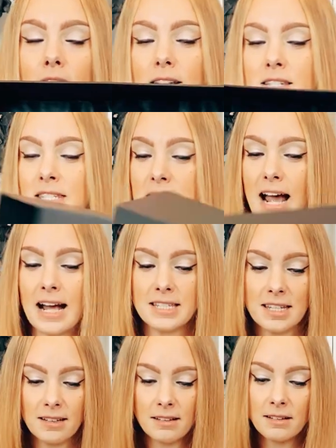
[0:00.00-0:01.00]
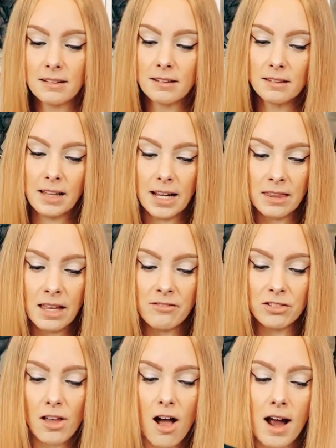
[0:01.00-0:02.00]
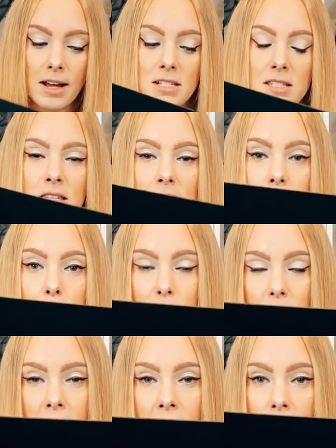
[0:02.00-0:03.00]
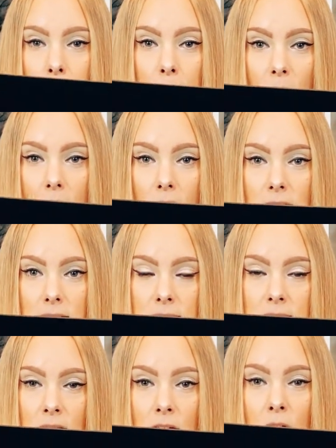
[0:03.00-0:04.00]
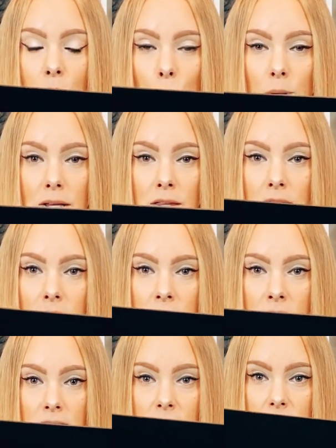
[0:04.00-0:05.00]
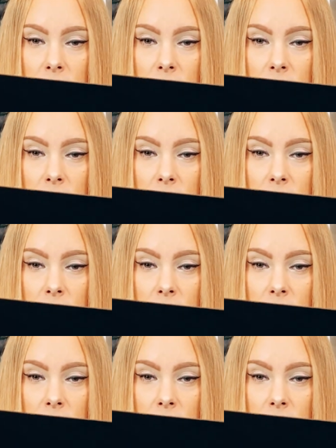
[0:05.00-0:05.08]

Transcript: satin? Like, they've lined the black box with the